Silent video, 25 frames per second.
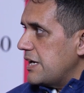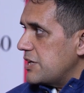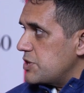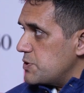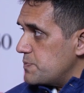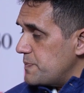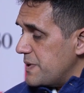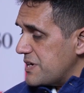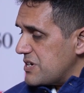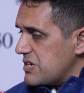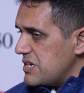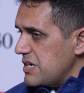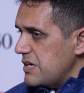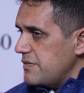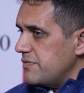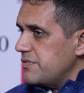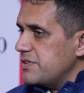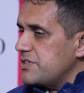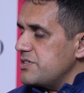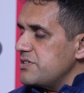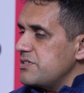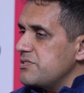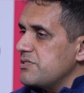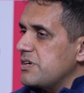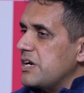especially
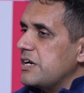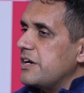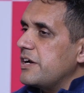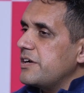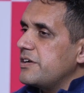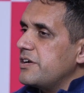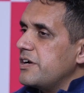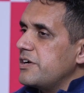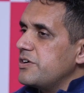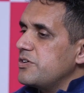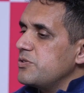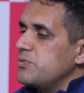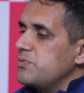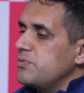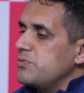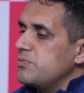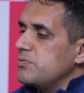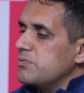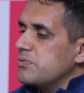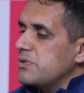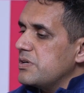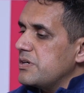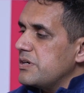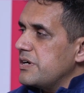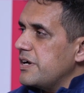which is related
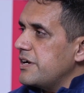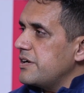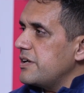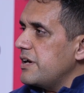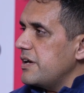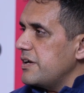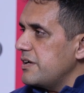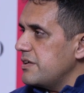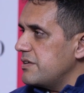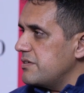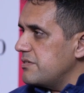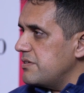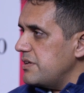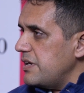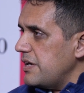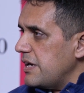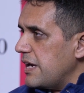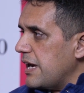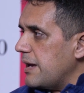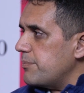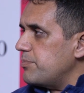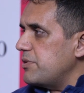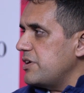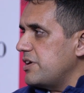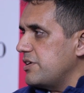to data, is the
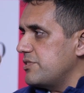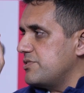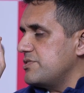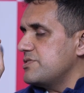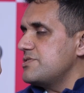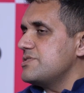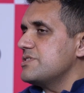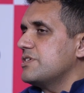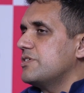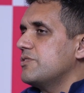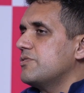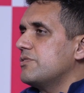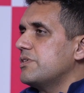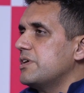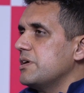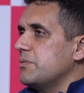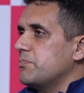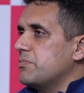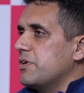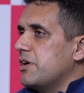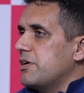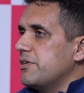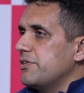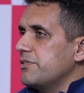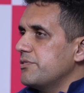application security
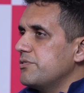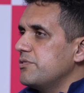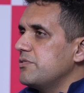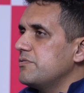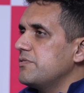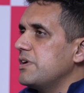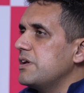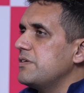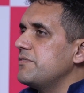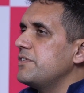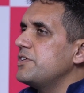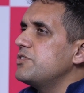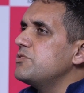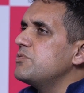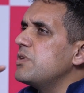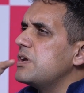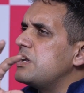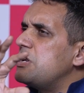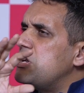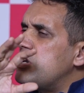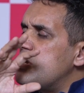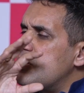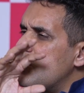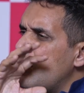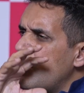part, while we do
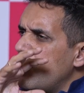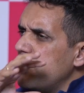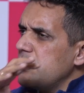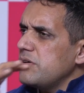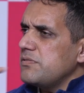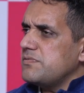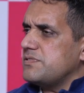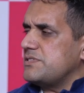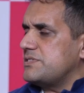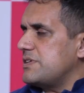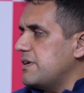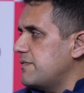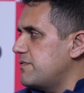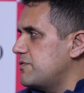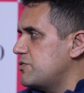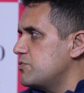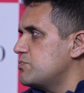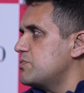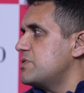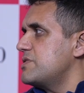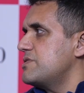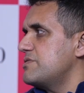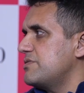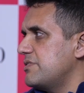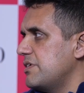a lot of stuff
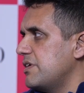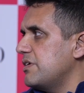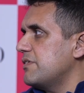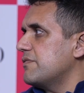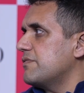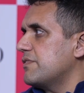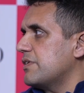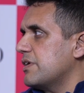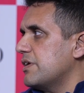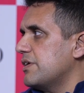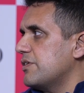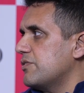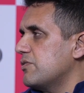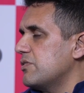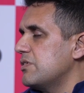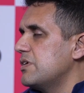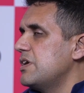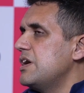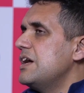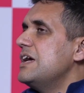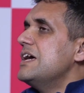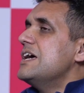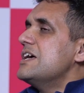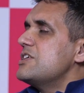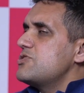towards the infra and all.
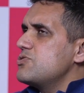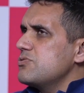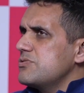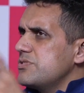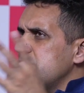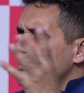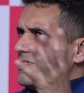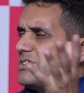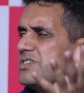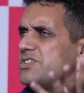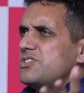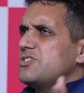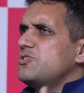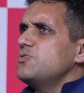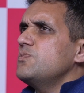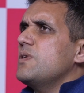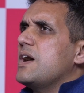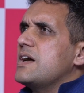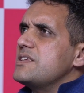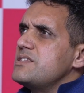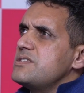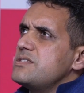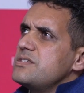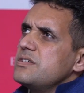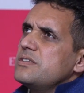So just to
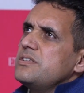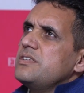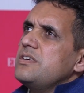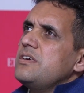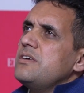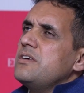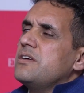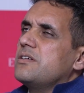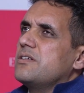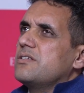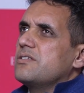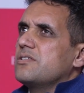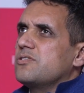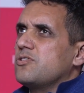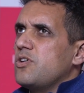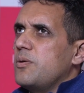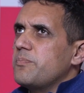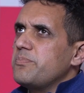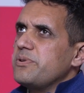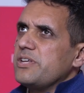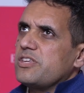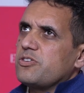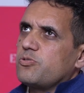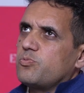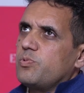answer the
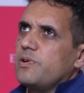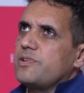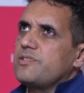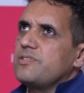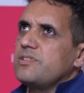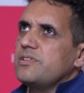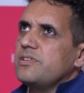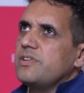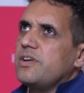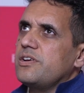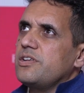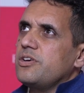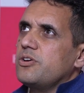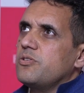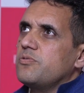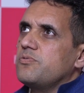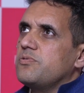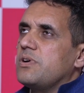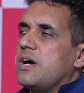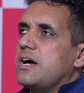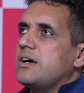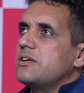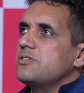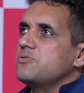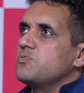complex question that you
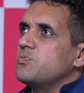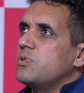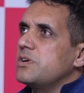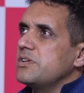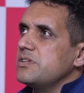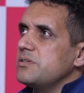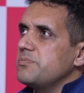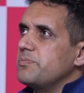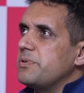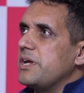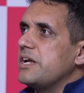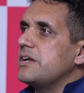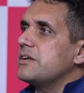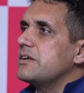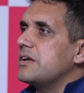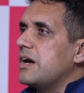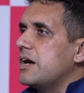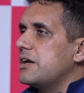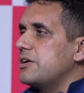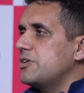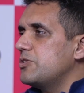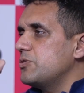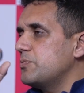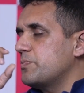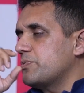have asked, what is being
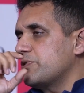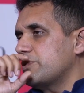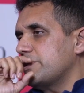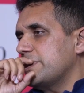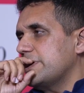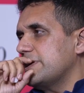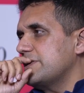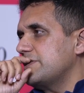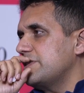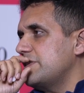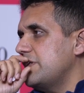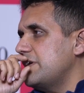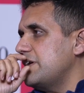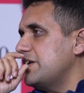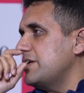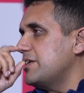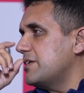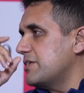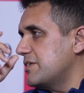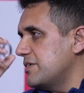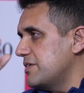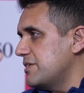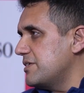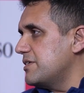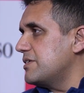done to protect
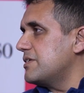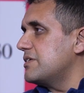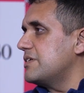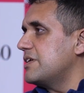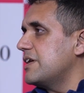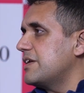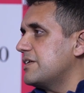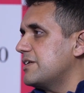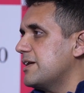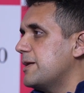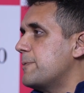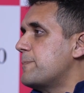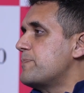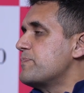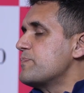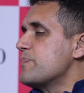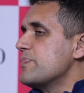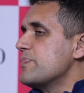the data?